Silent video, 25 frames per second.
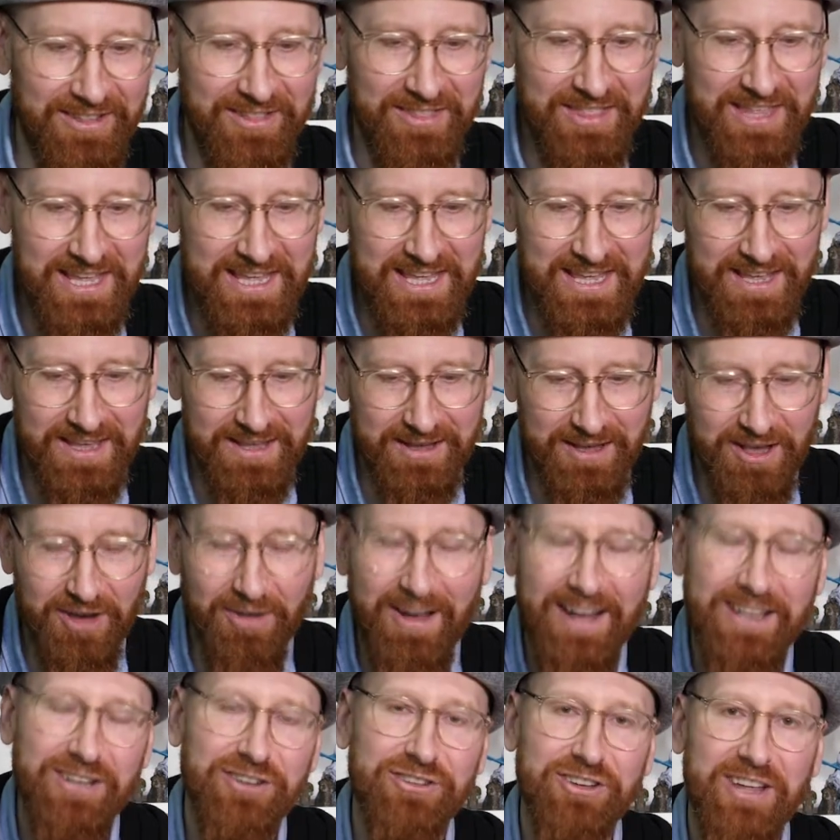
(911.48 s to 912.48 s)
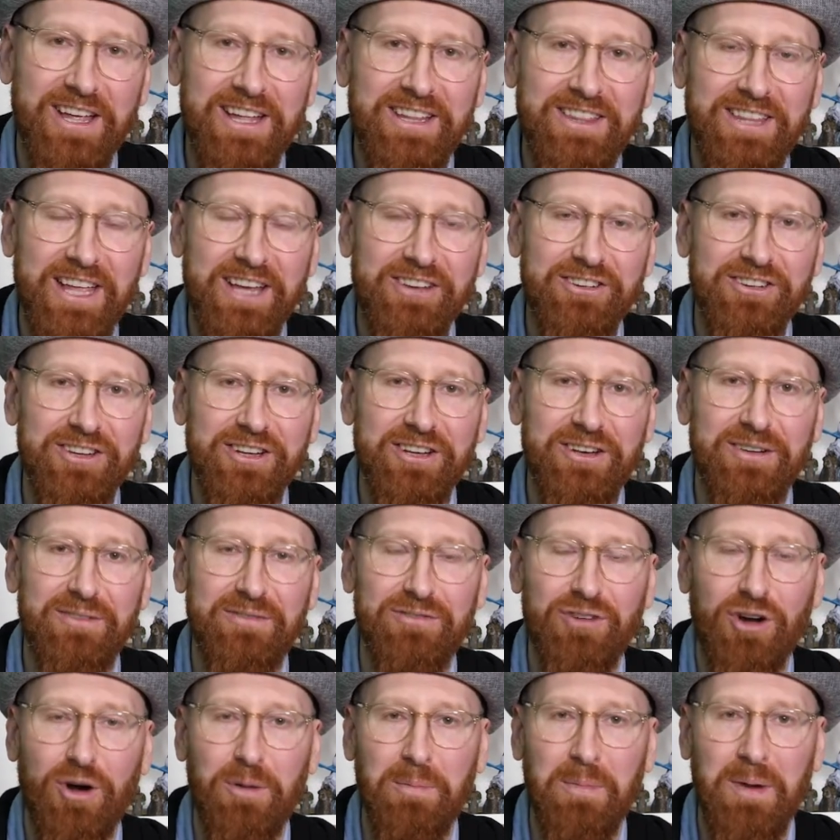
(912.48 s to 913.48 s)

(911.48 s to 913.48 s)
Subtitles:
the collector's edition from